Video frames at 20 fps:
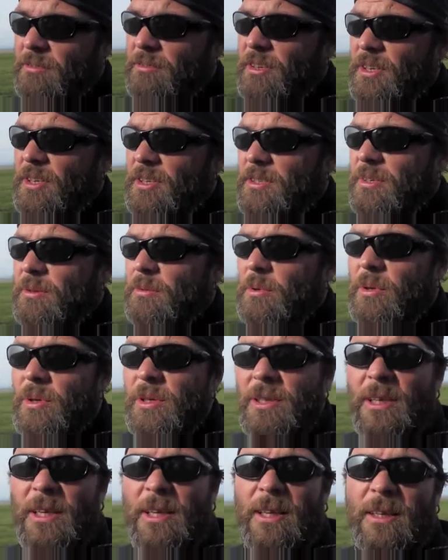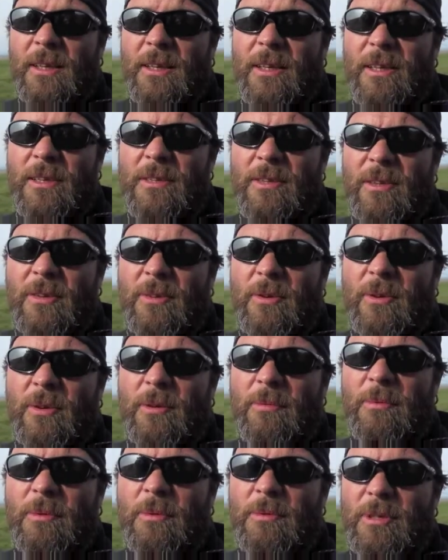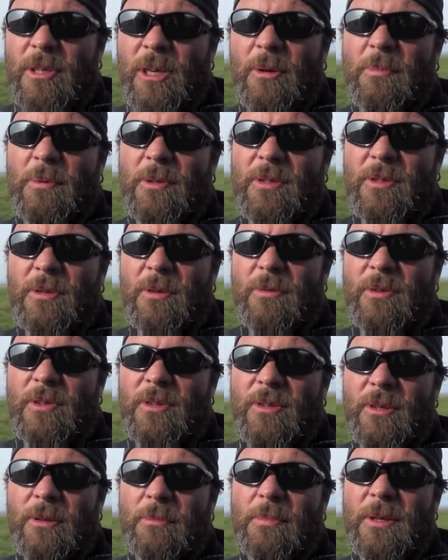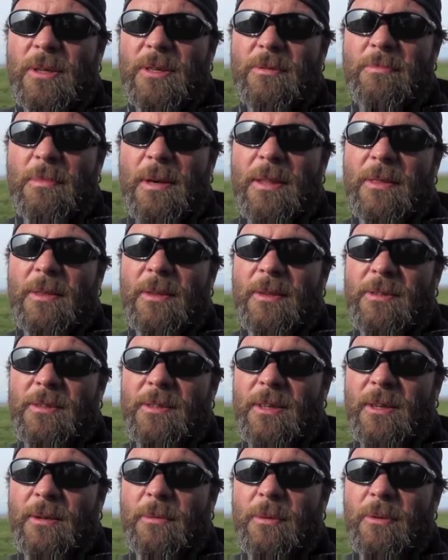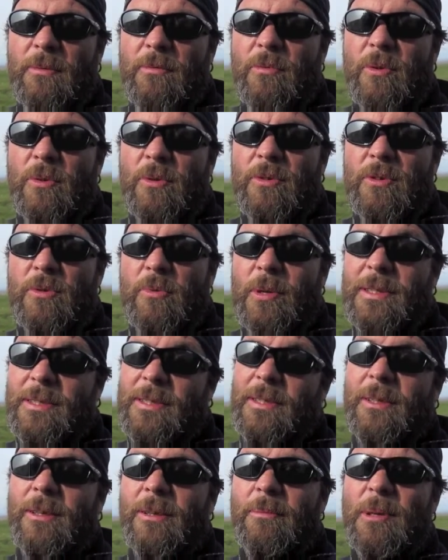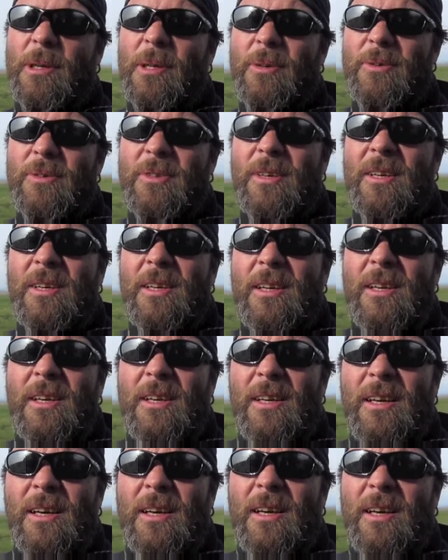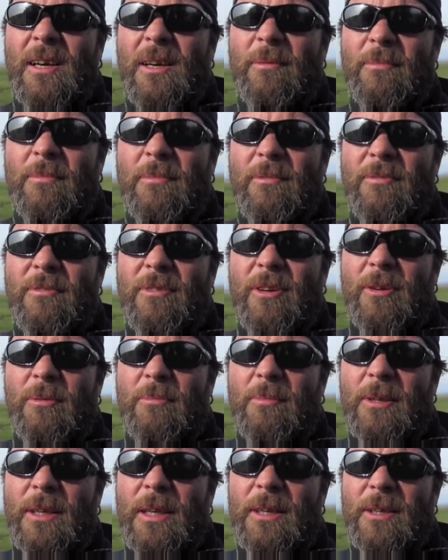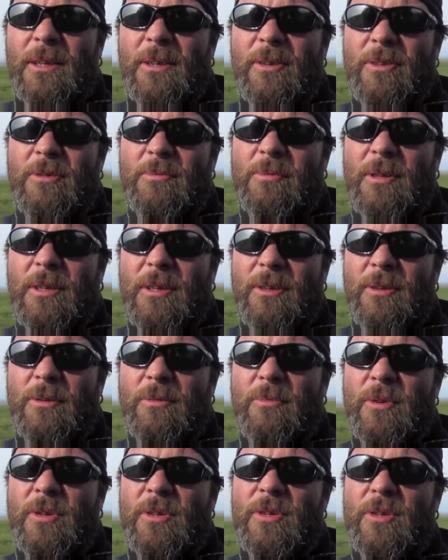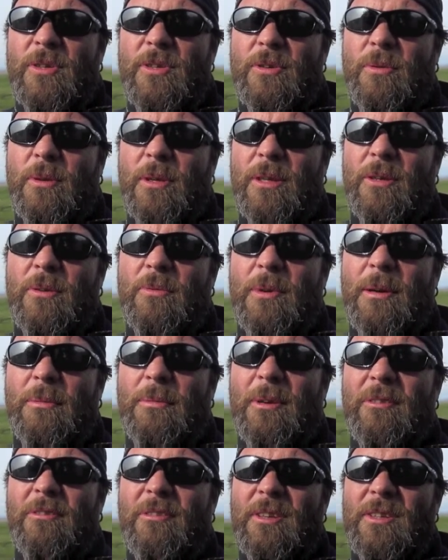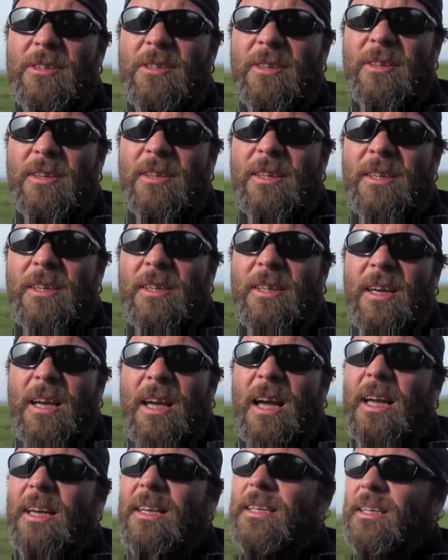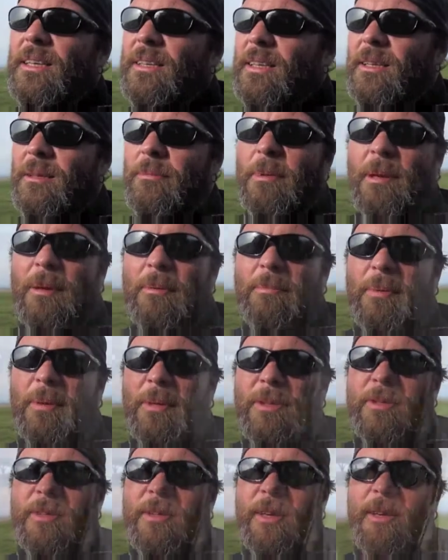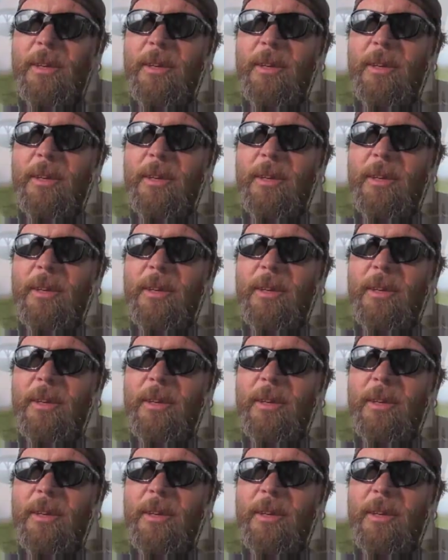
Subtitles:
finish the walk a day early as I thought I was hoping to do originally, but it's meant that today I will have walked 29 miles from Lanercost Priory, which is quite a long way. My feet are aching a little bit, but